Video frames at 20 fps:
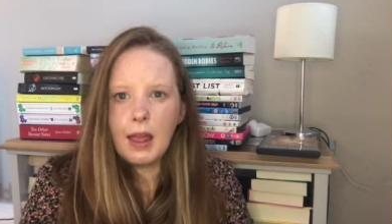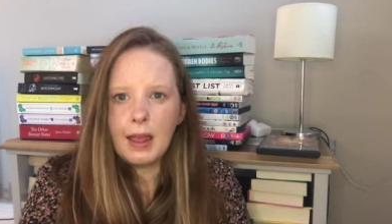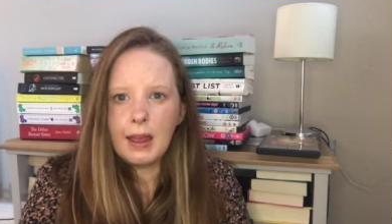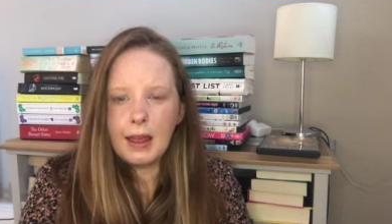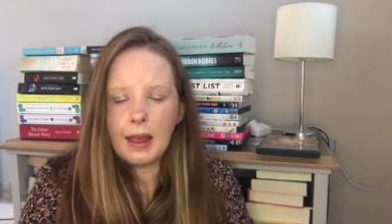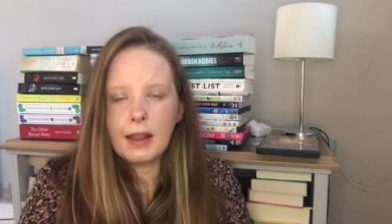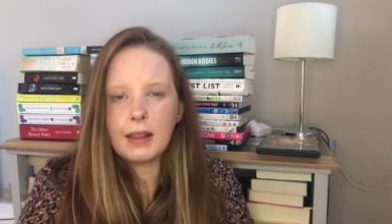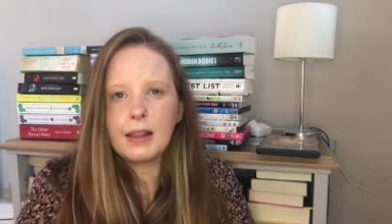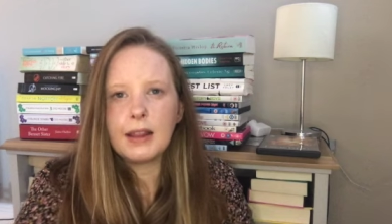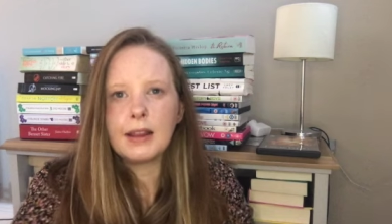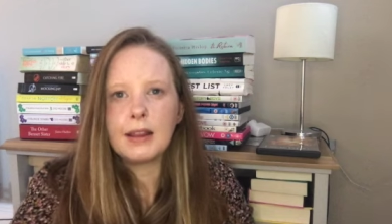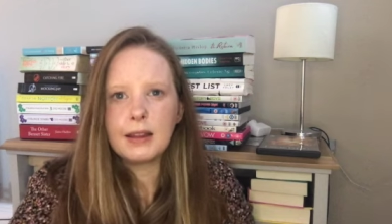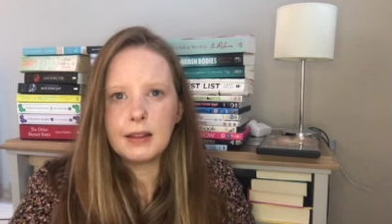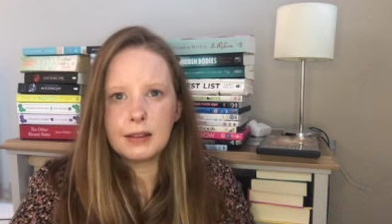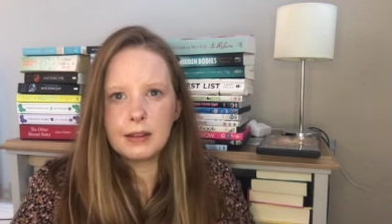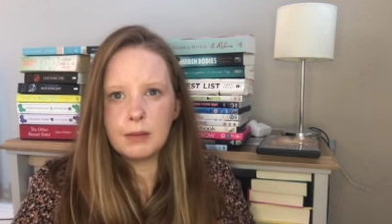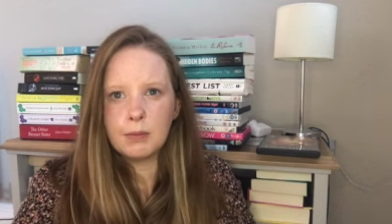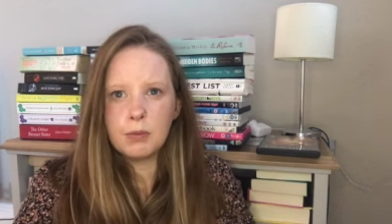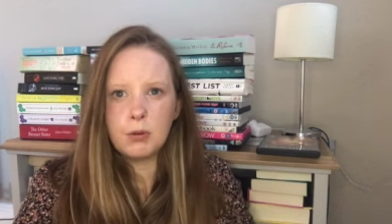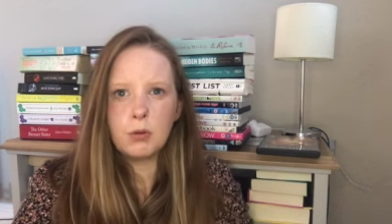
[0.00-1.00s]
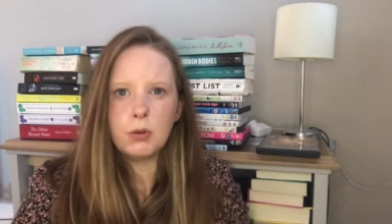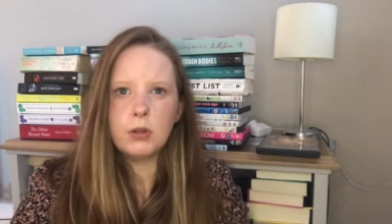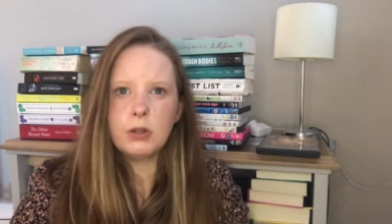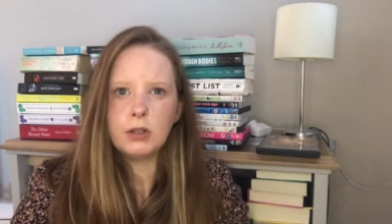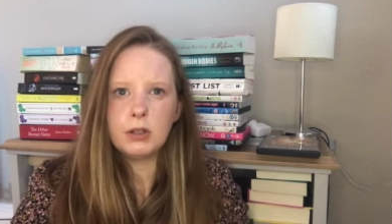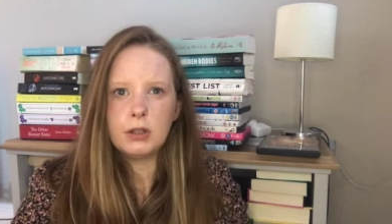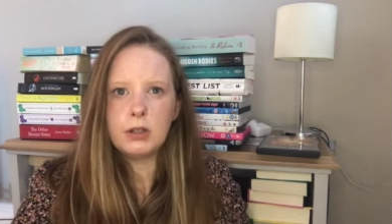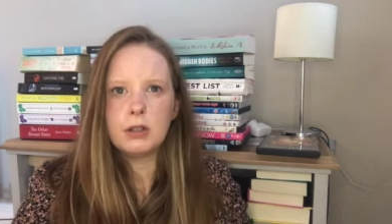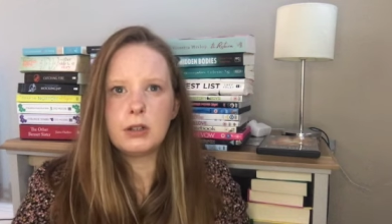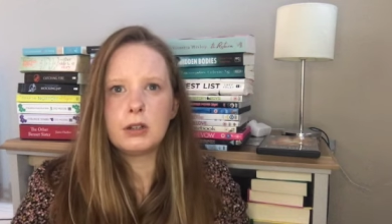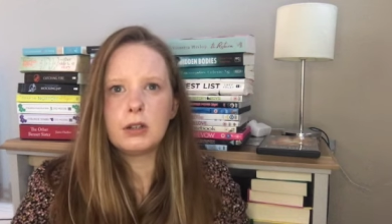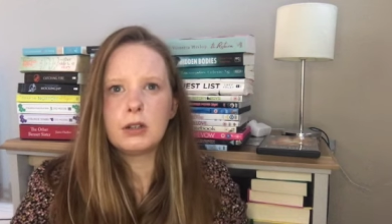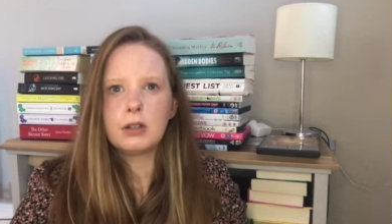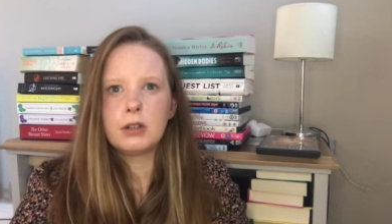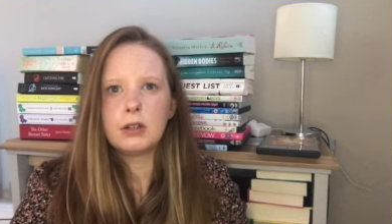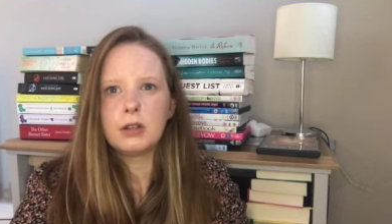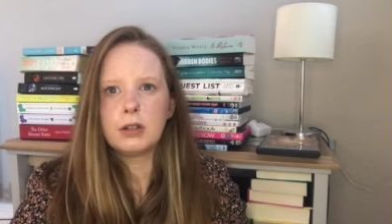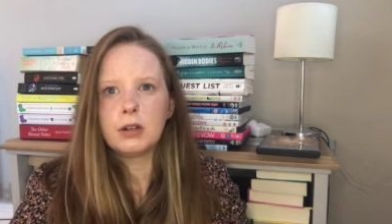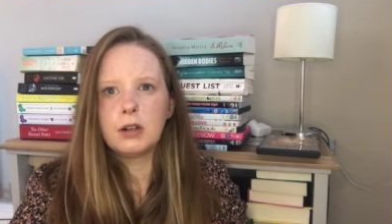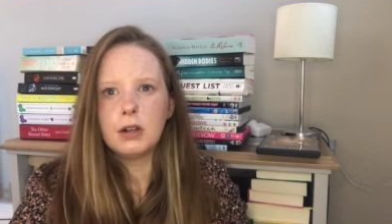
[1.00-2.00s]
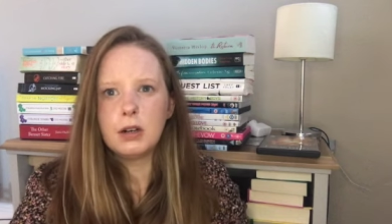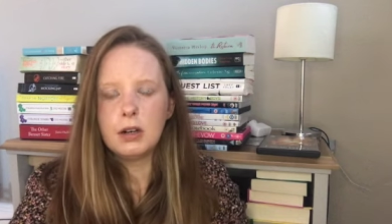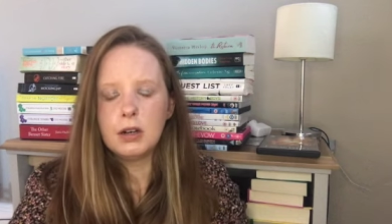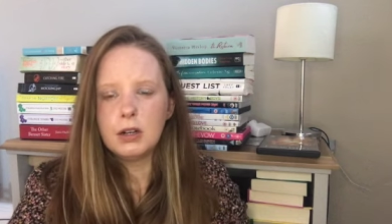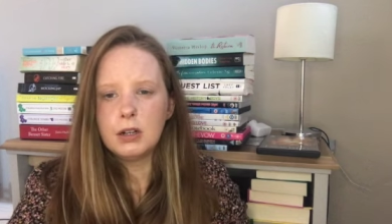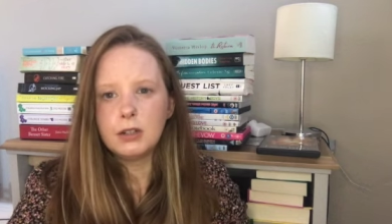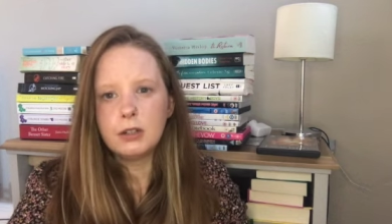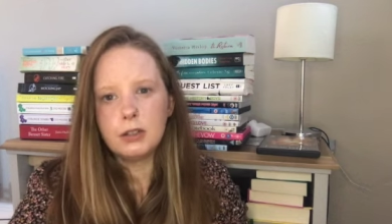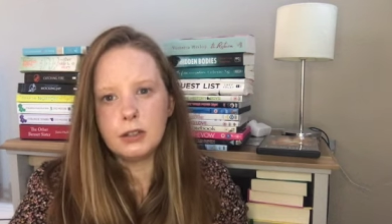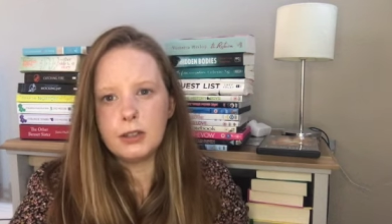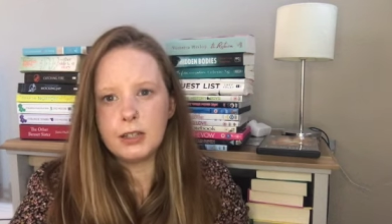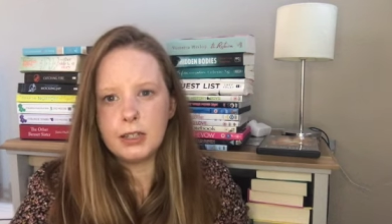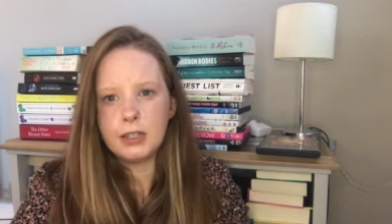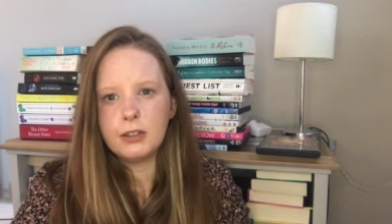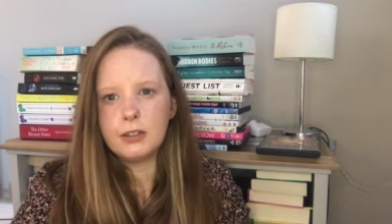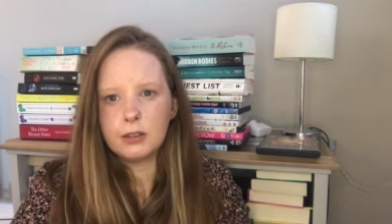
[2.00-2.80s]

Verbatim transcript: I think it's important to teach